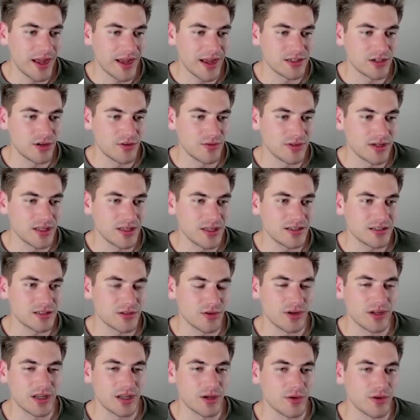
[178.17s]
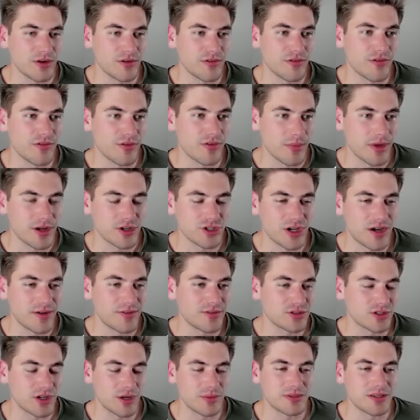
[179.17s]
I don't need it, so I'll get rid of it from my
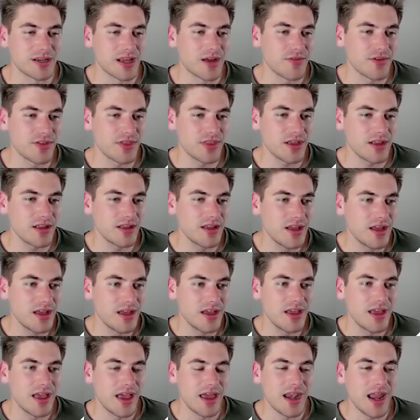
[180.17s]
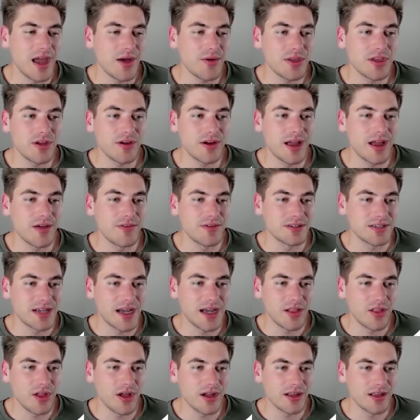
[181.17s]
JavaScript and everything. And now here I have a
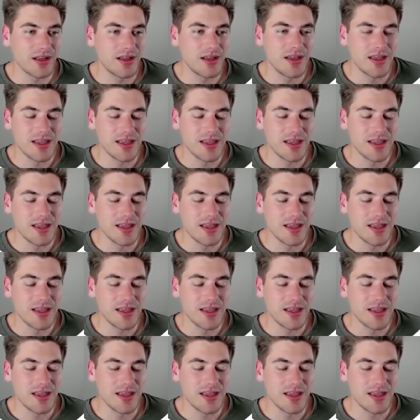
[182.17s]
dialog.